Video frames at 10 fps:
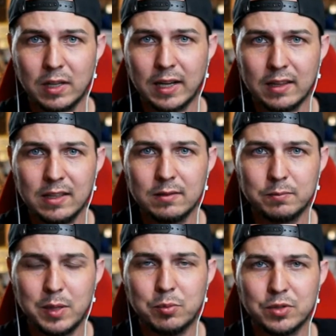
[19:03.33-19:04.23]
Like, I
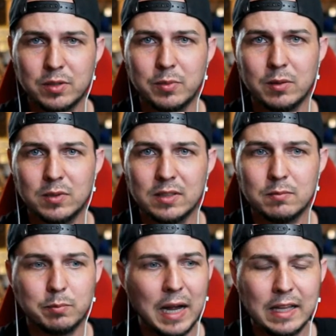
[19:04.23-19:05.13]
think people should be able to
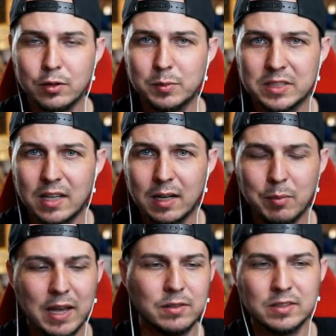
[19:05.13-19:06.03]
buy Illumisthetic
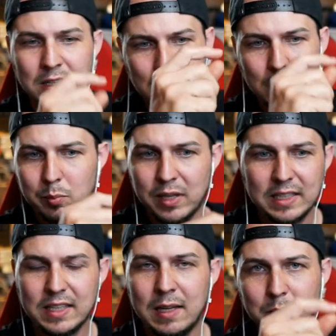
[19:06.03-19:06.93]
panels,
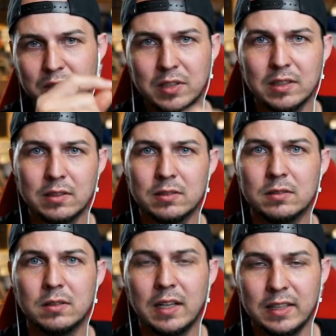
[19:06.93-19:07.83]
place 8 million
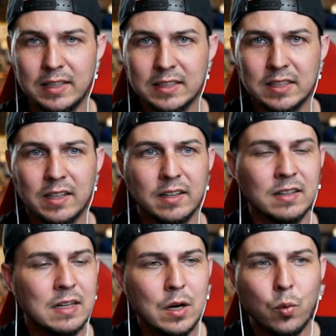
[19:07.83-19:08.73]
little LEDs in
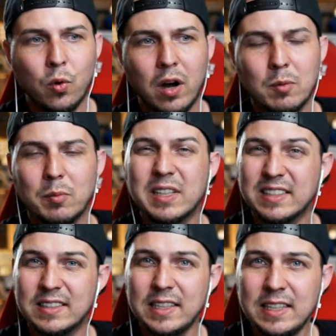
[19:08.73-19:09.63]
there, wire them up
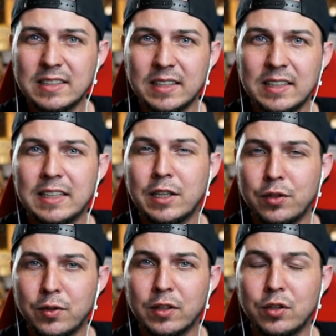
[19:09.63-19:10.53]
because it's easy, and
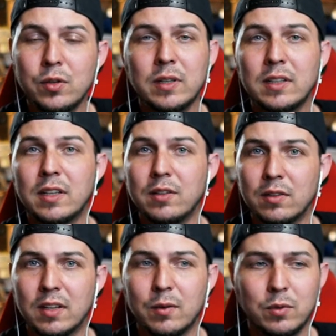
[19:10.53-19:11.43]
then you can do it, and then you
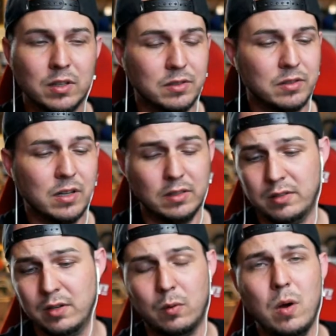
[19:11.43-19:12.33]
look at it when you're done and
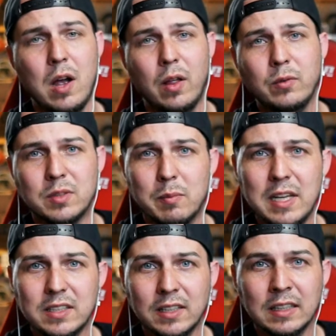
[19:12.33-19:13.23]
you're like, wow, that was
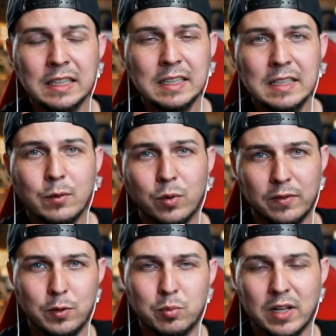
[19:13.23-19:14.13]
amazing. Where
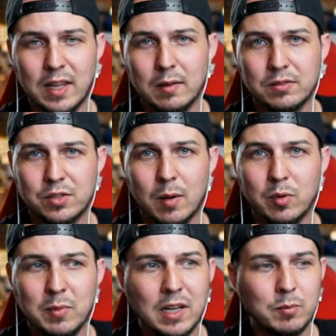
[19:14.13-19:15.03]
if you brought that job
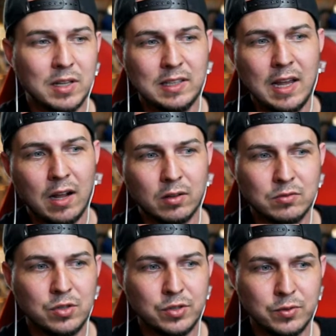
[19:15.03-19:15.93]
to me, I'd be like, yeah, I'll
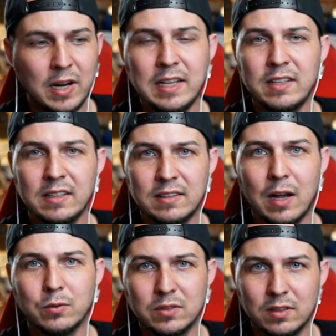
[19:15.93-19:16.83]
charge you
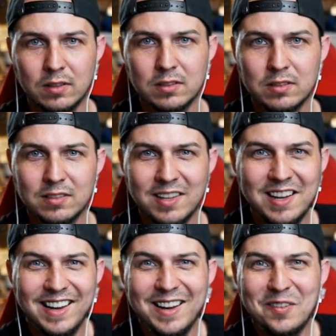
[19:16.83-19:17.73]
$18,000
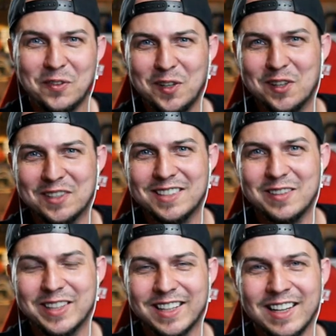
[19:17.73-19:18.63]
for your
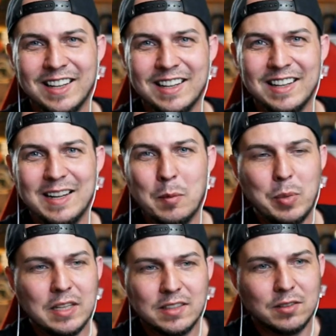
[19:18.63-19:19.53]
Civic,
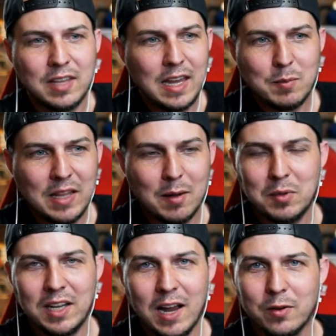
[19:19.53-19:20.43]
because it'll take me that
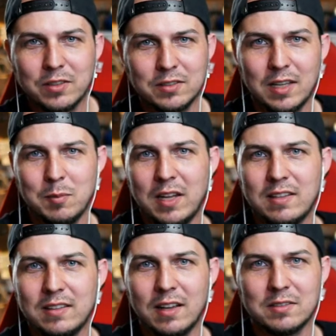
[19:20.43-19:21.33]
many hours. It'll take me
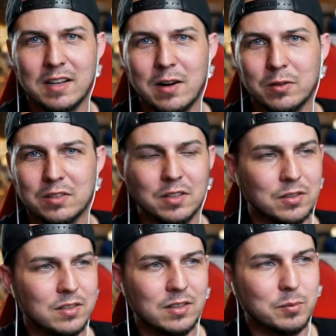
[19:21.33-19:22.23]
18,000 hours, so
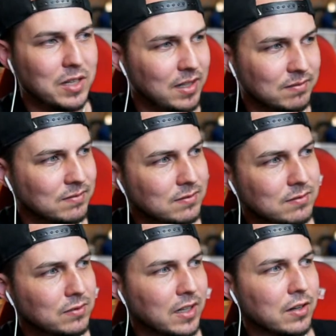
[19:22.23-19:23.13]
you're gonna pay
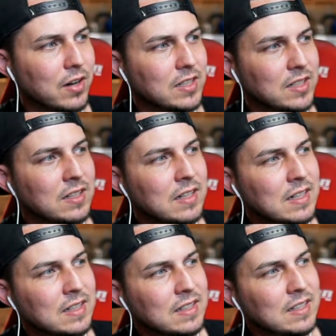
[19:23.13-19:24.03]
freaking crazy.
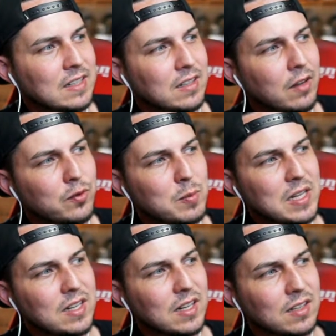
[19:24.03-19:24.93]
Love from
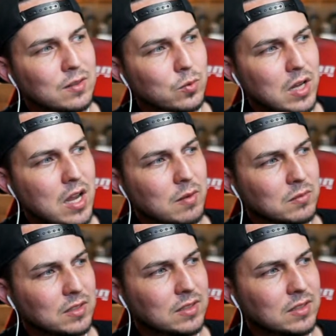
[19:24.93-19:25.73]
India, what up?